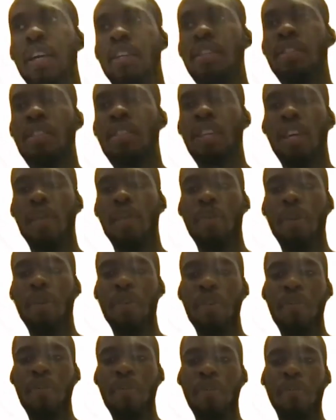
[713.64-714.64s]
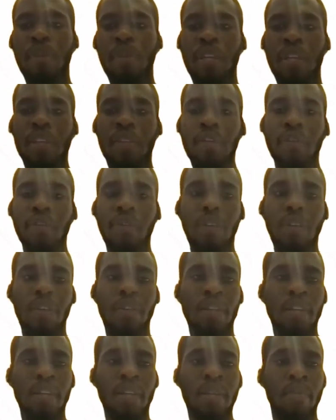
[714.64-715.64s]
is, yeah, being
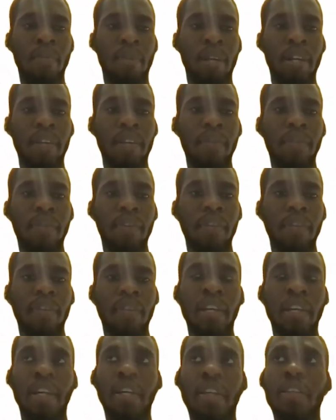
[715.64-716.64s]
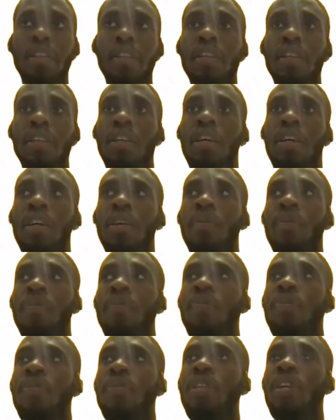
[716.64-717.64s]
very mindful of that.
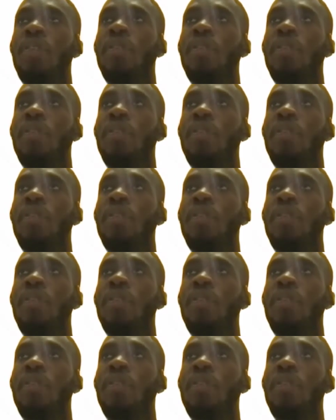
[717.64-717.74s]
The